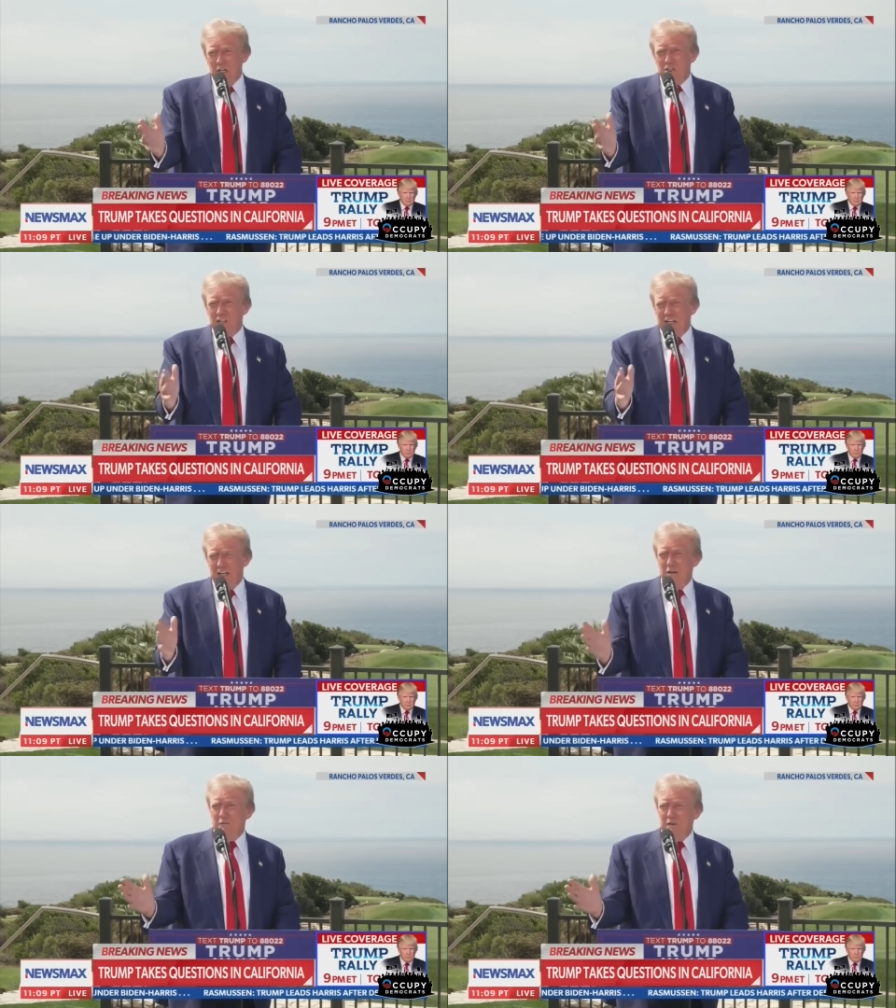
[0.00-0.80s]
It's
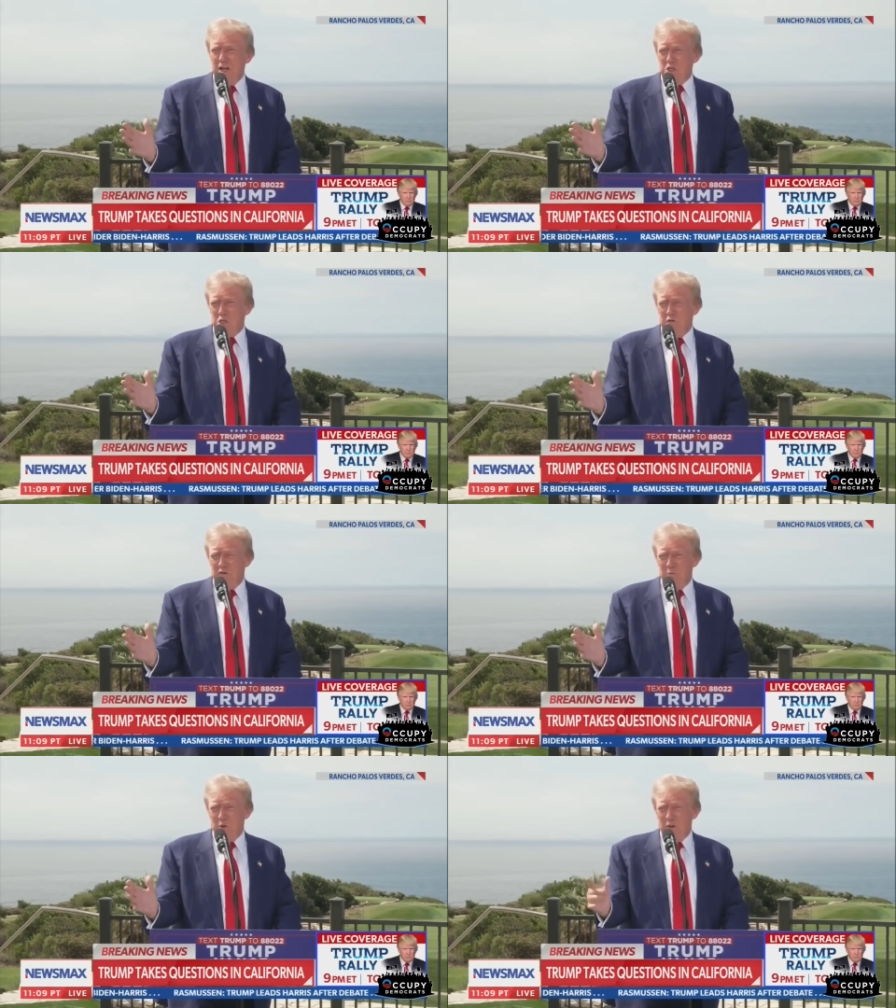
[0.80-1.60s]
like an invasion
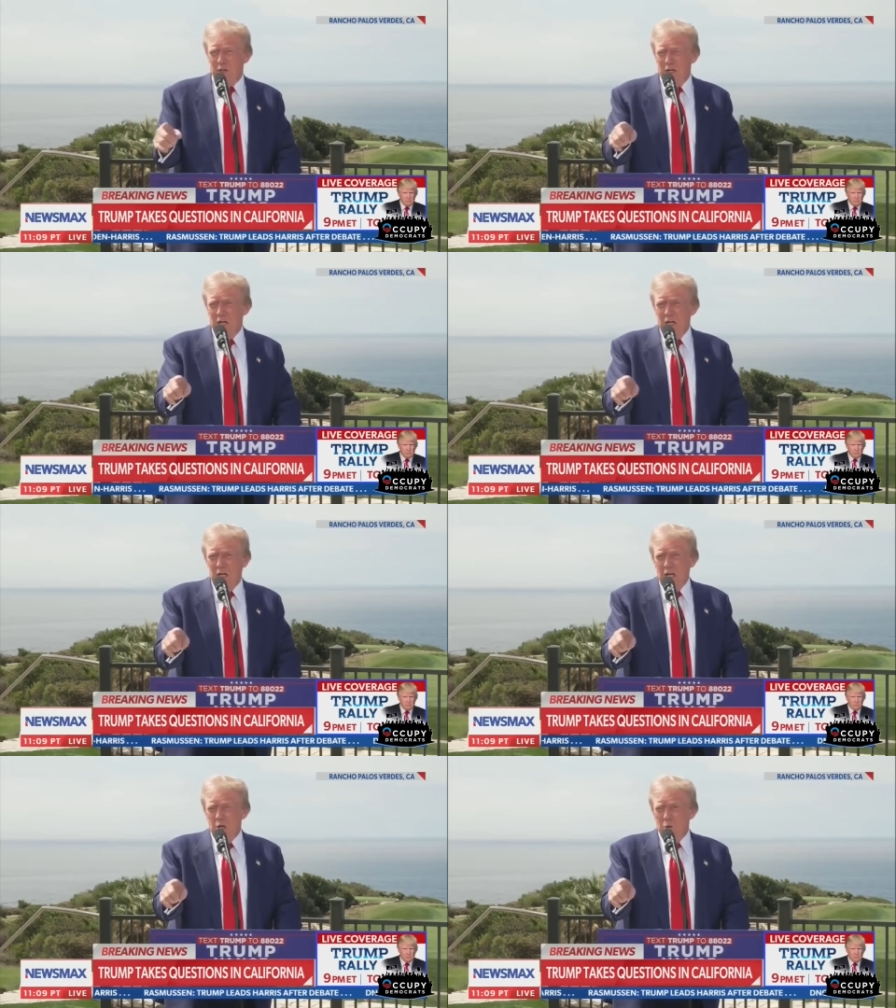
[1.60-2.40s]
from within.
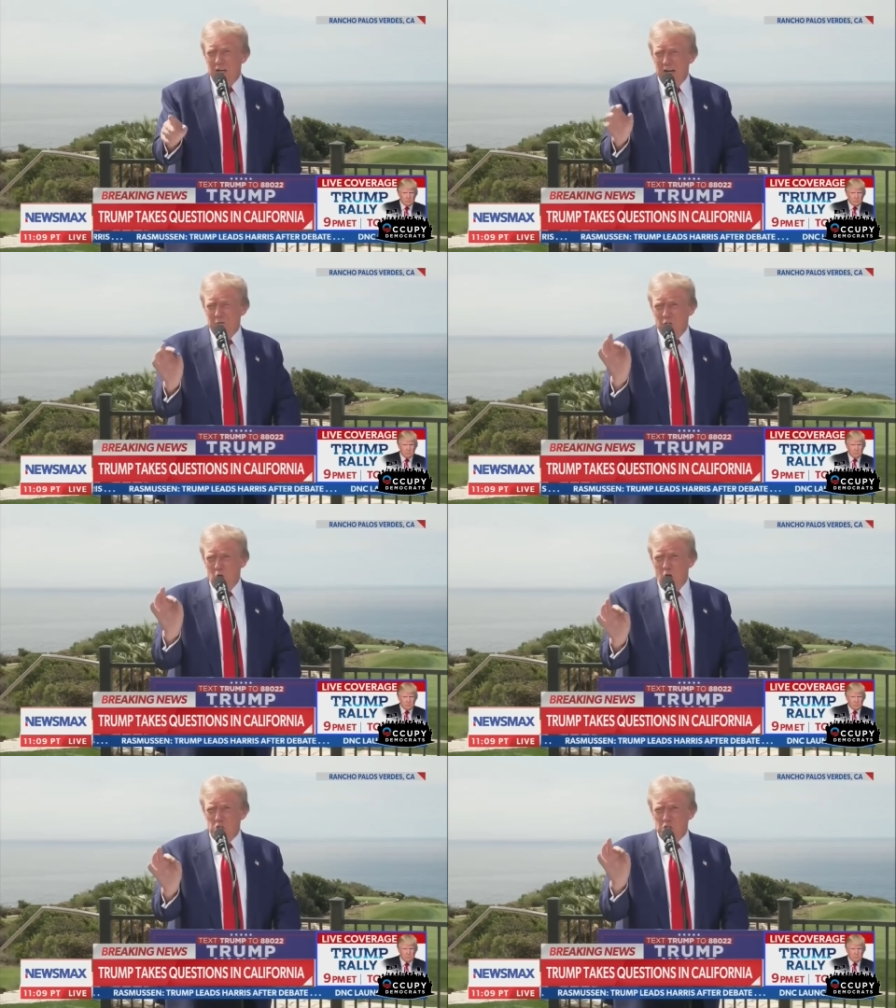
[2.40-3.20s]
And we're going to have the
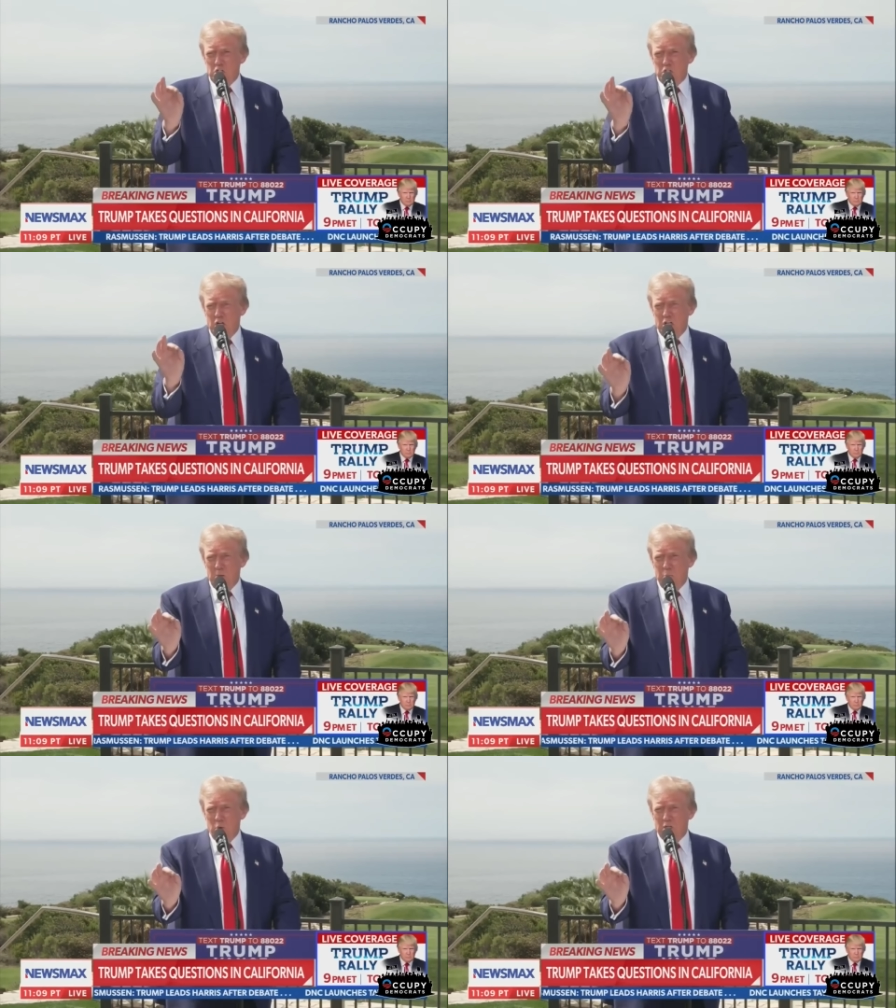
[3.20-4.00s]
largest
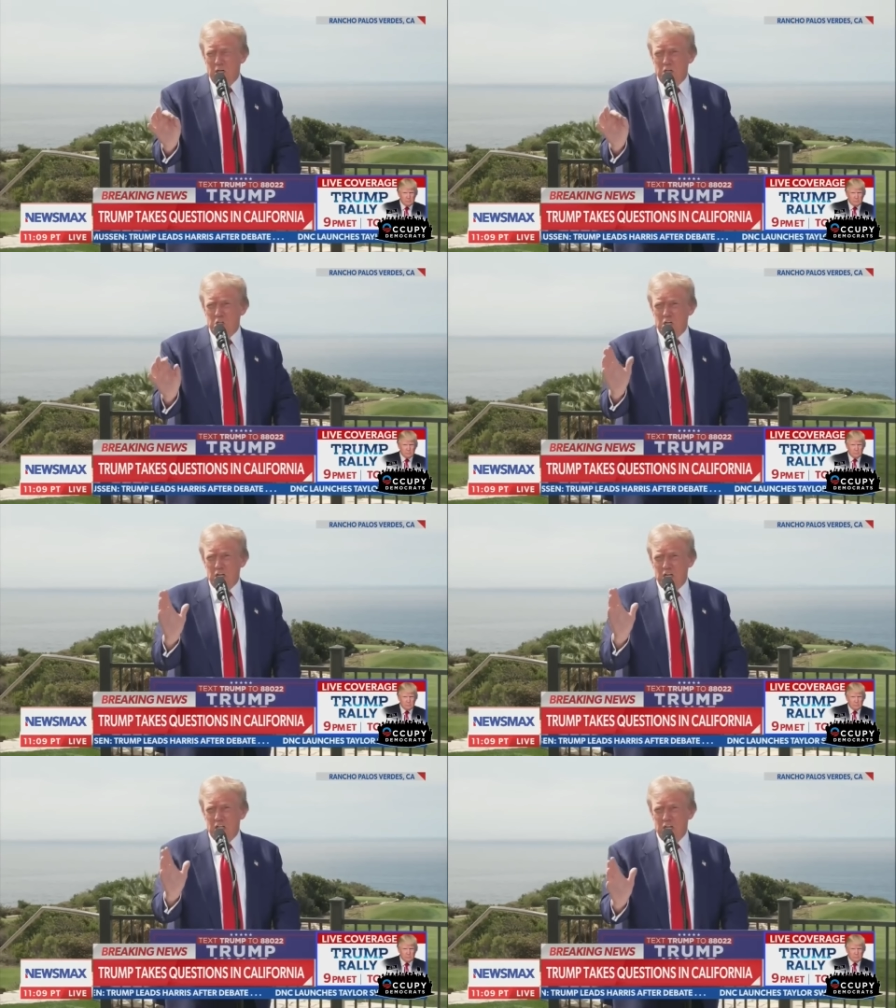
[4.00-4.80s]

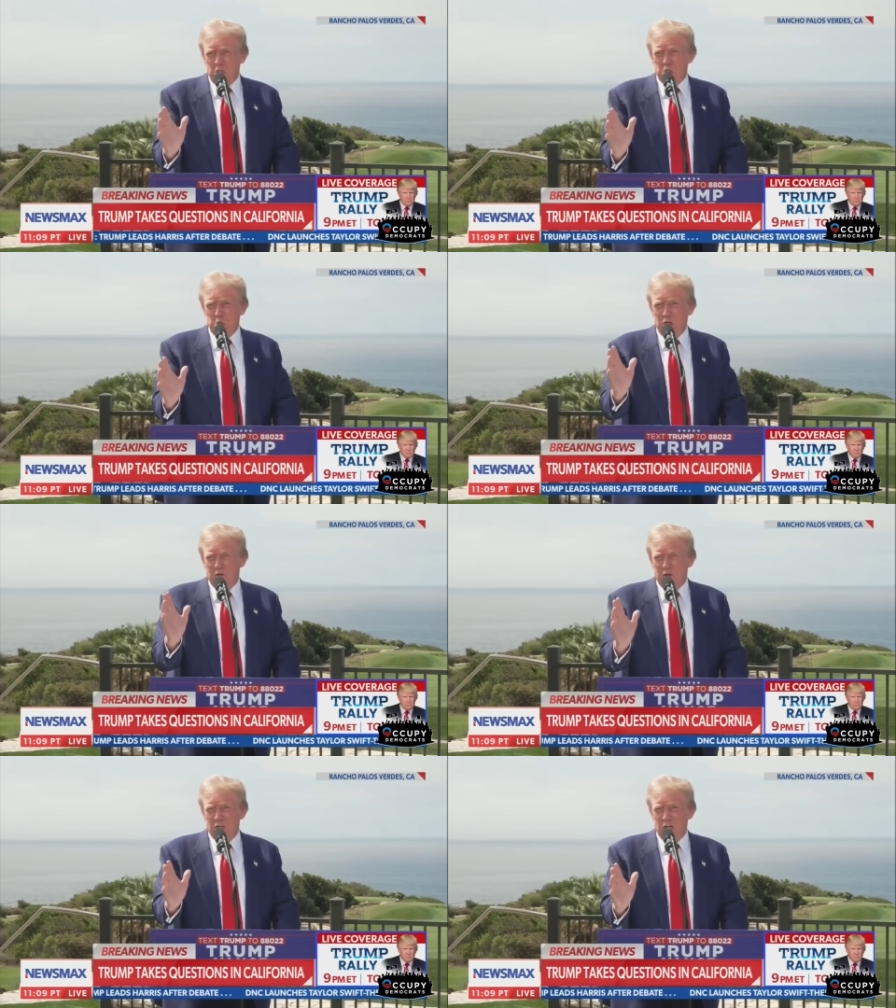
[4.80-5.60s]
deportation in the
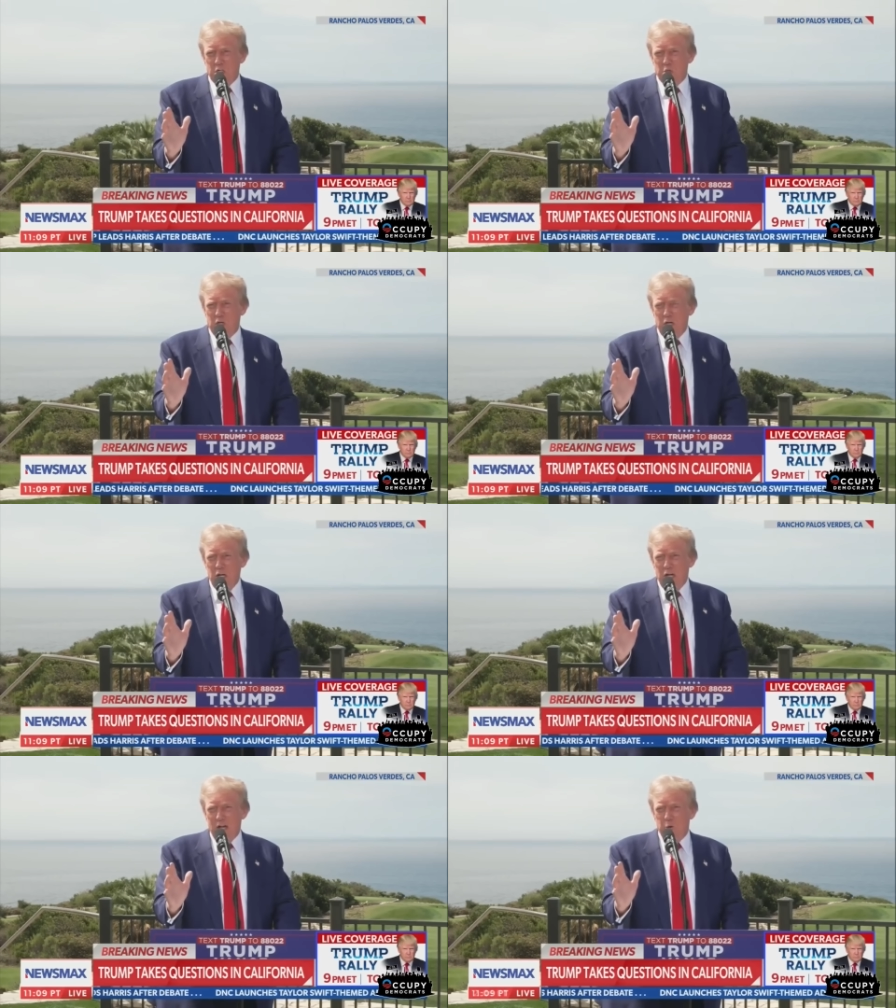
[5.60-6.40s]
history of our
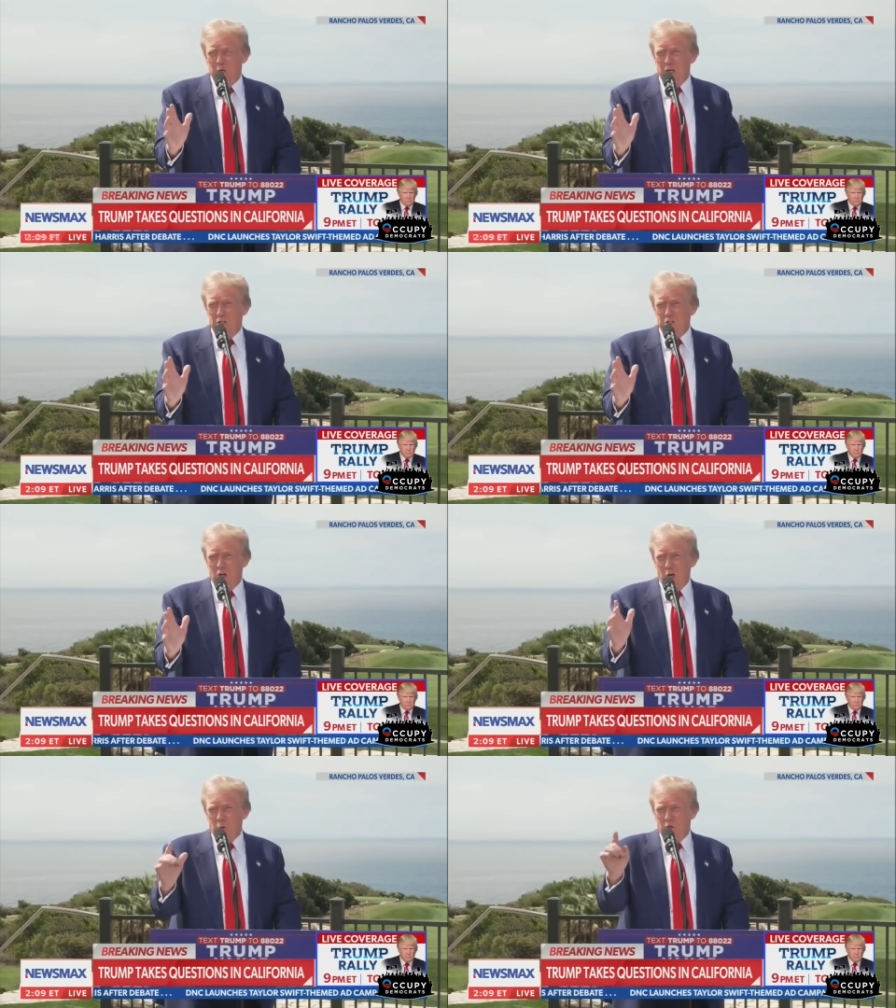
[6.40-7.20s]
country. And we're going to
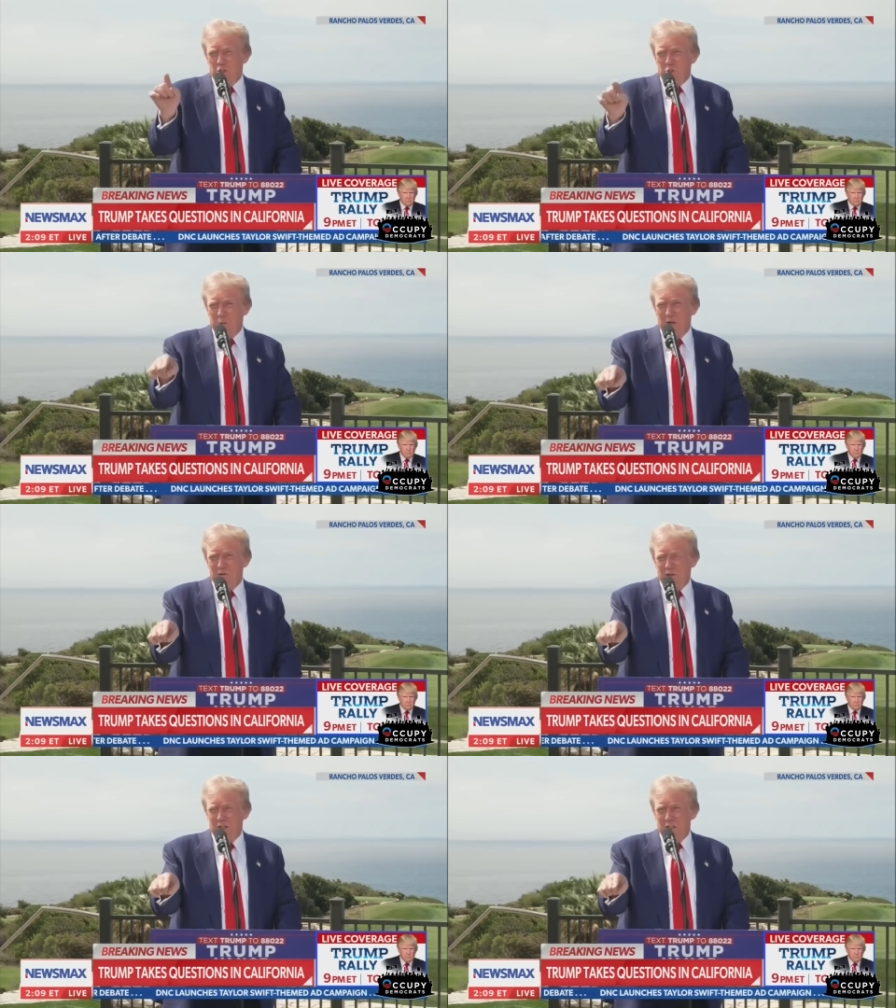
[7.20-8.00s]
start with
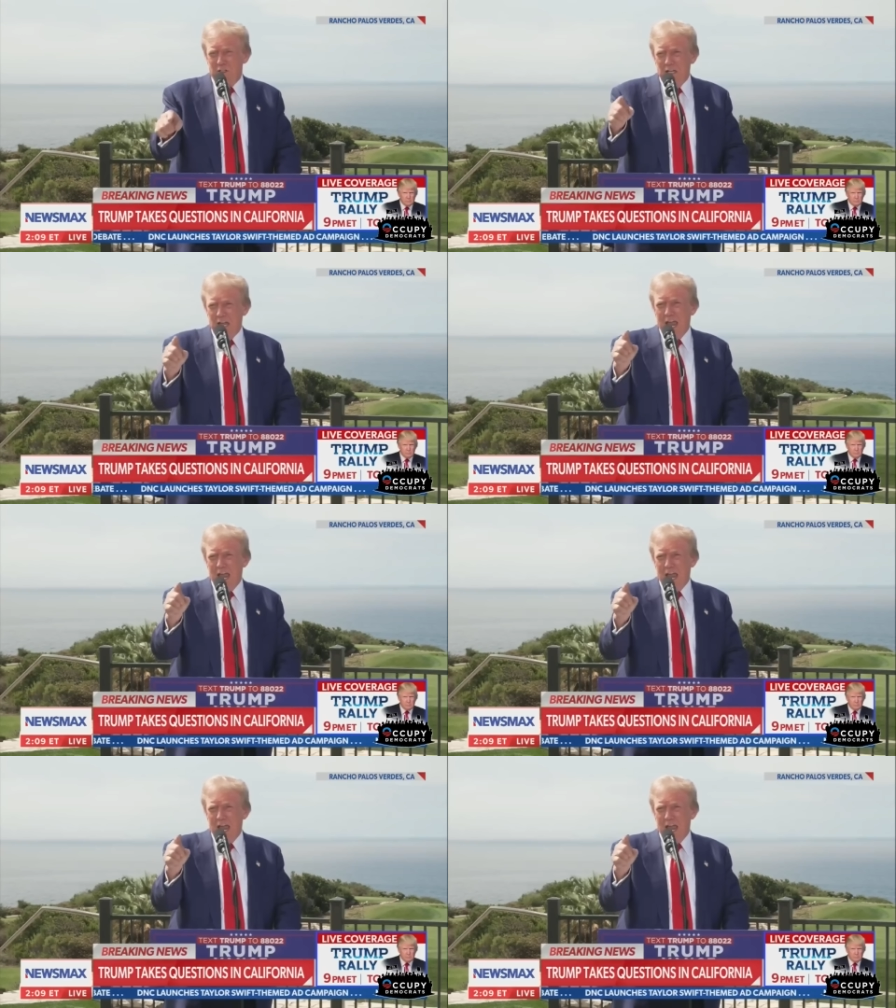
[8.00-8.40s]
Springfield